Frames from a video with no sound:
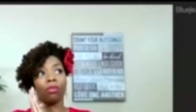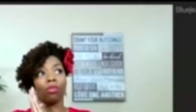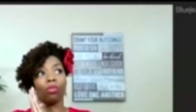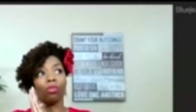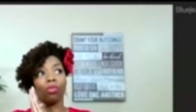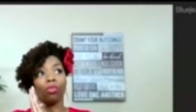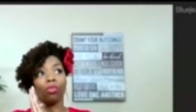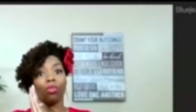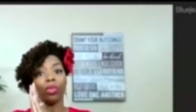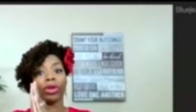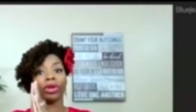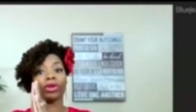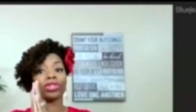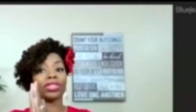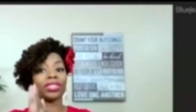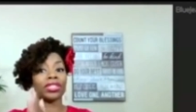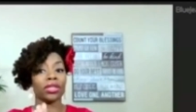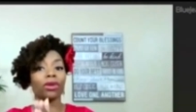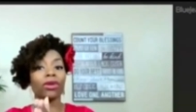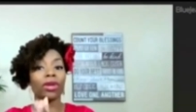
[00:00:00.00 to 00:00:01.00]
We are
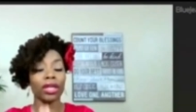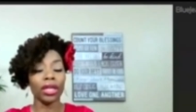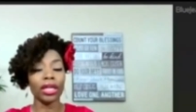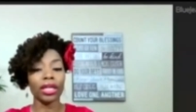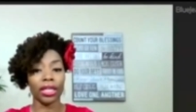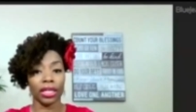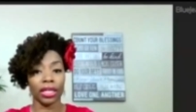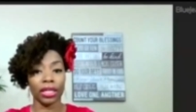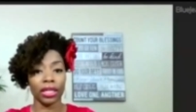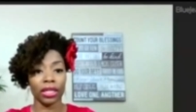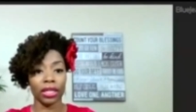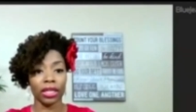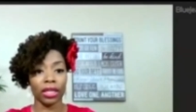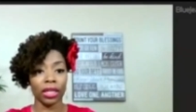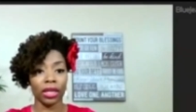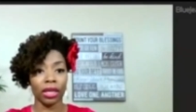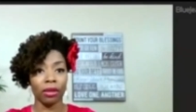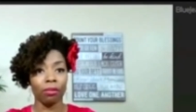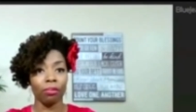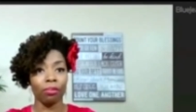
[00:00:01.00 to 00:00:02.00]
still healing,
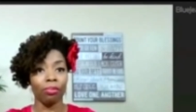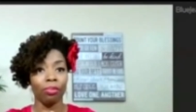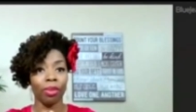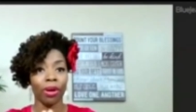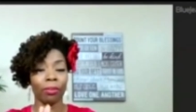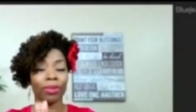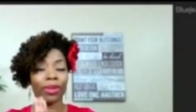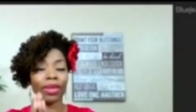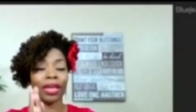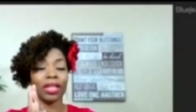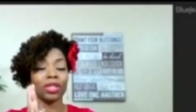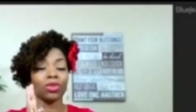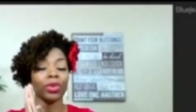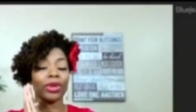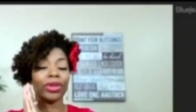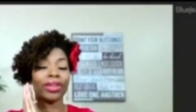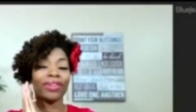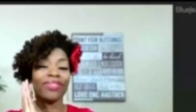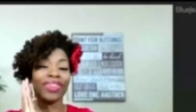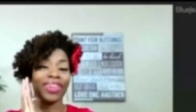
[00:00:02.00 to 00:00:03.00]
but because we're
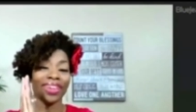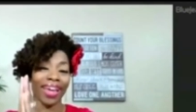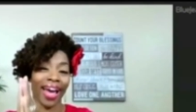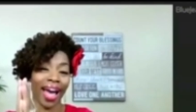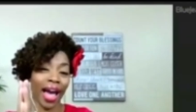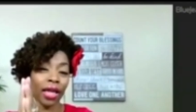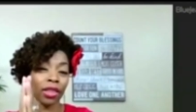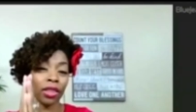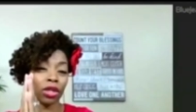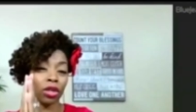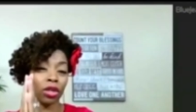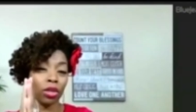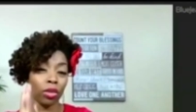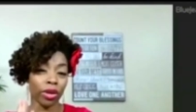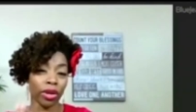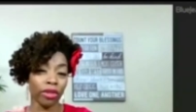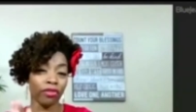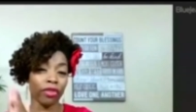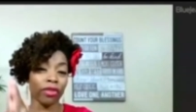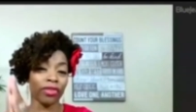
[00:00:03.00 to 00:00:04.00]
giving God the glory
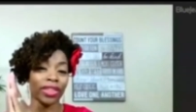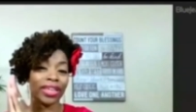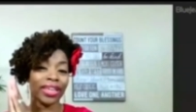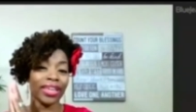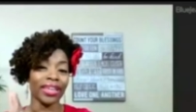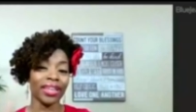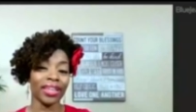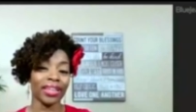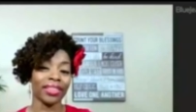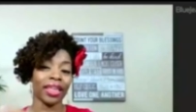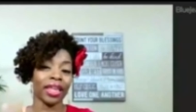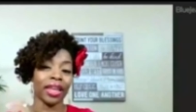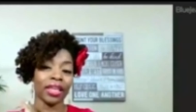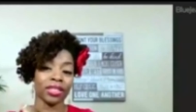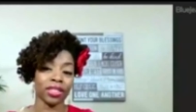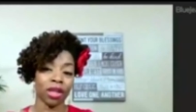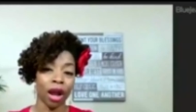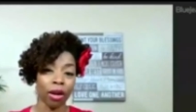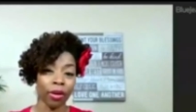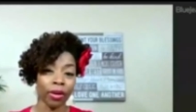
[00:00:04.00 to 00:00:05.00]
for the healing that has
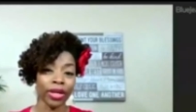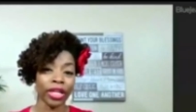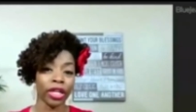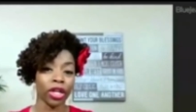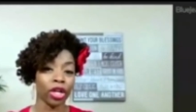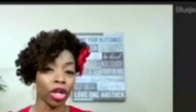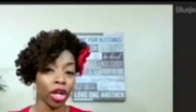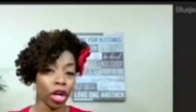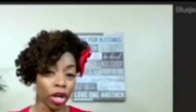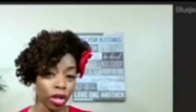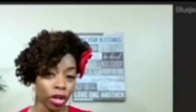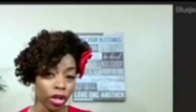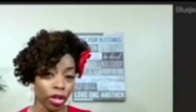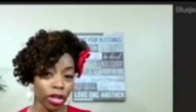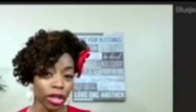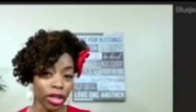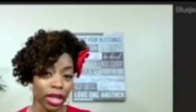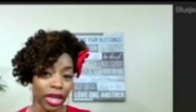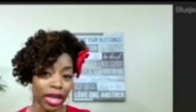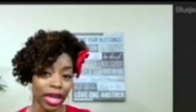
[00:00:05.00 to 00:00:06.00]
already occurred,
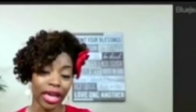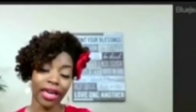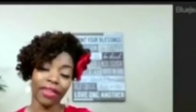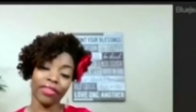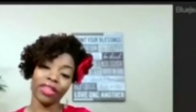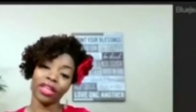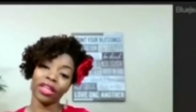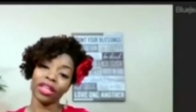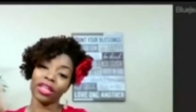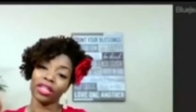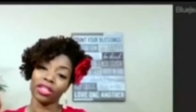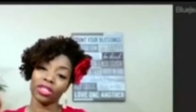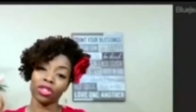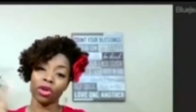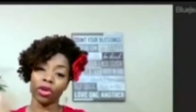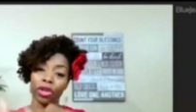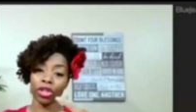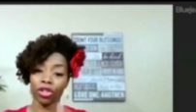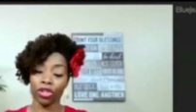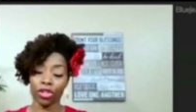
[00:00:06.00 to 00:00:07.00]
and the healing is
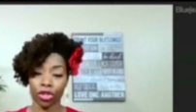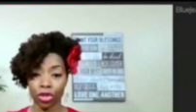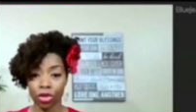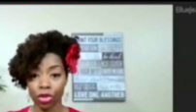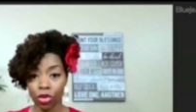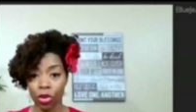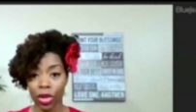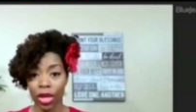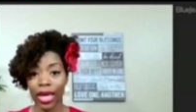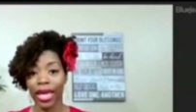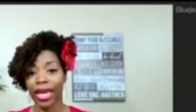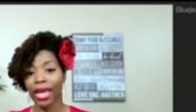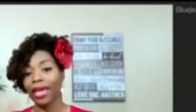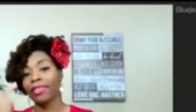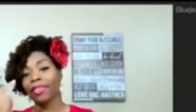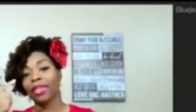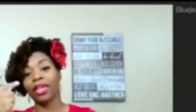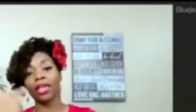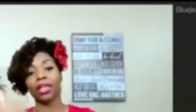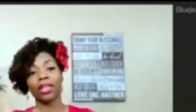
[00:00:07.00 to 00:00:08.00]
going to do, and the
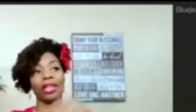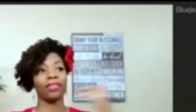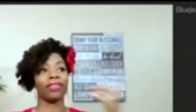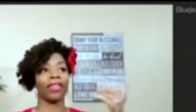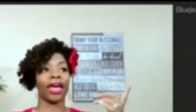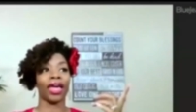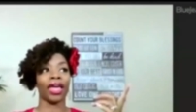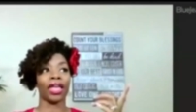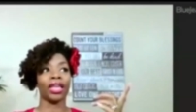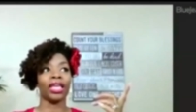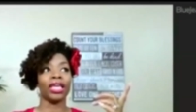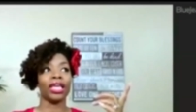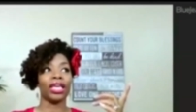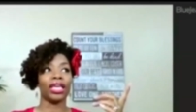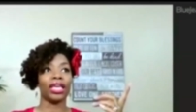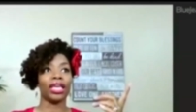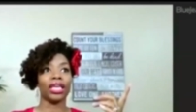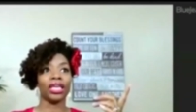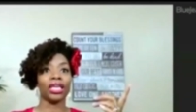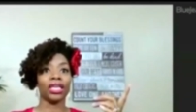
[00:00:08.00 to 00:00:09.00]
healing that
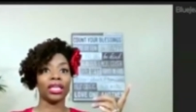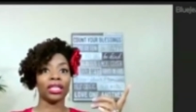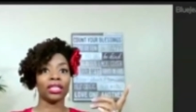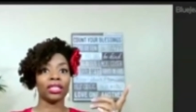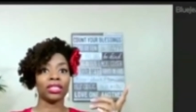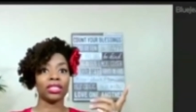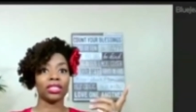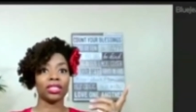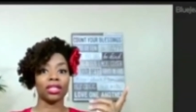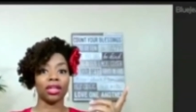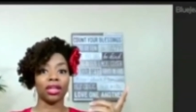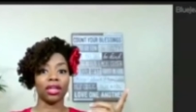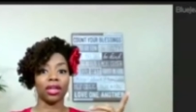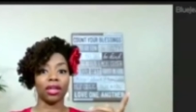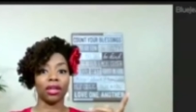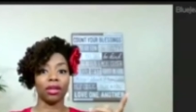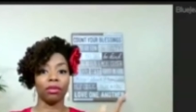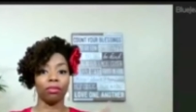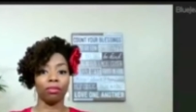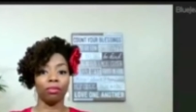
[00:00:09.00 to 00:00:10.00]
is
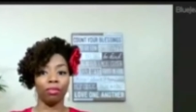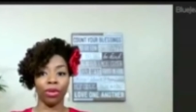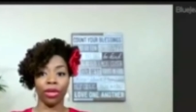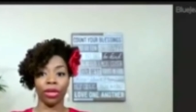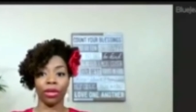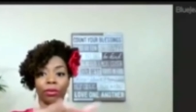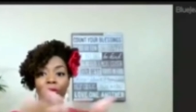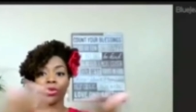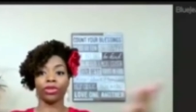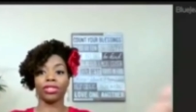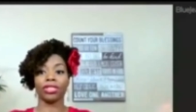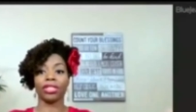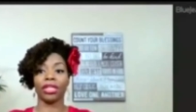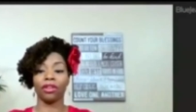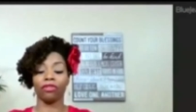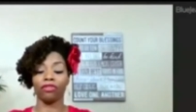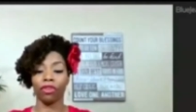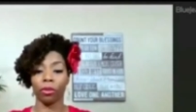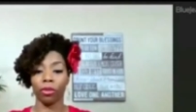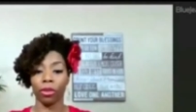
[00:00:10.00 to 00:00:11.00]
being presented
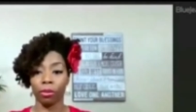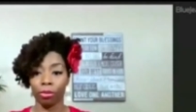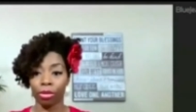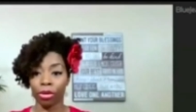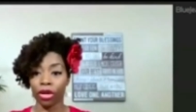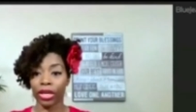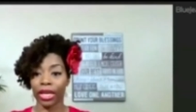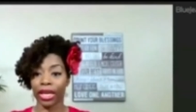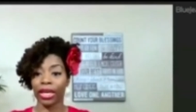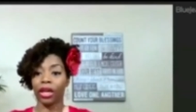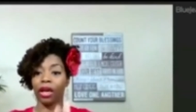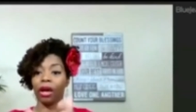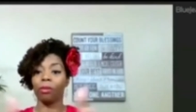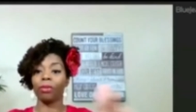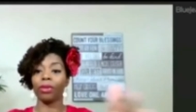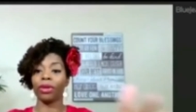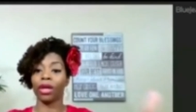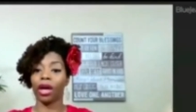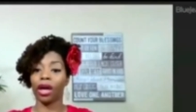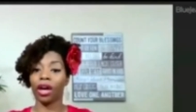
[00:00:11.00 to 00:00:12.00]
from the book and
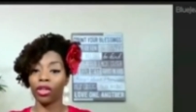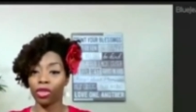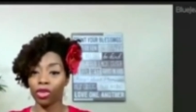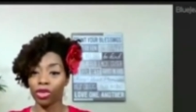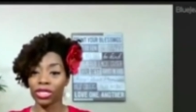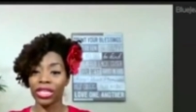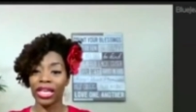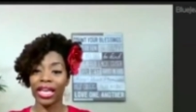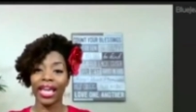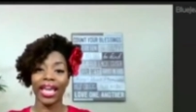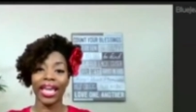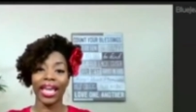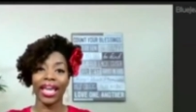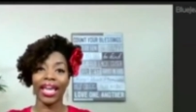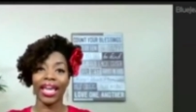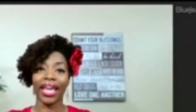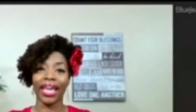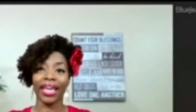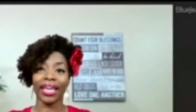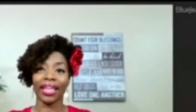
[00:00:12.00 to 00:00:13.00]
helping others.
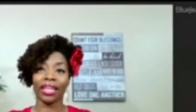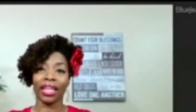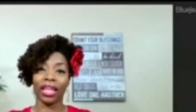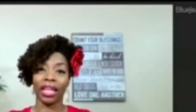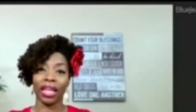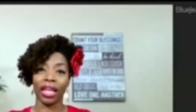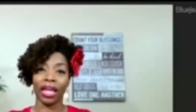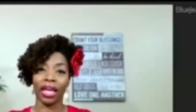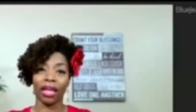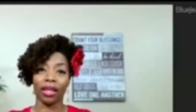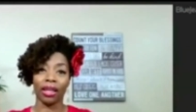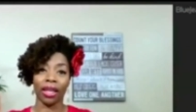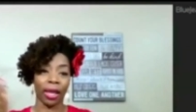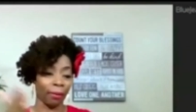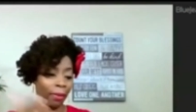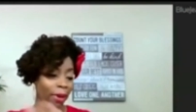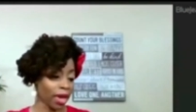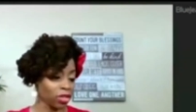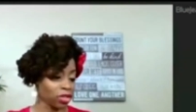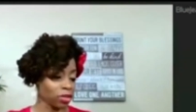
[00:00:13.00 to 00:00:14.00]
And like
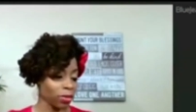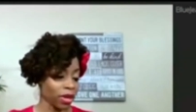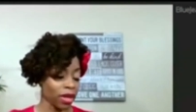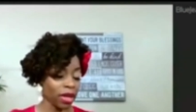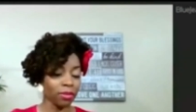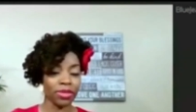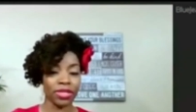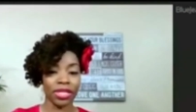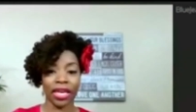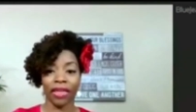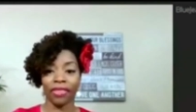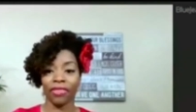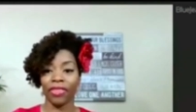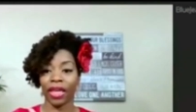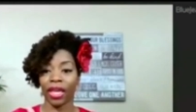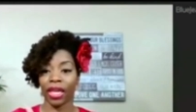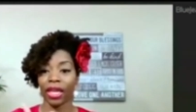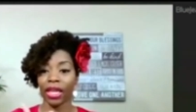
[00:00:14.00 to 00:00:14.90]
Pastor Pam said, that it's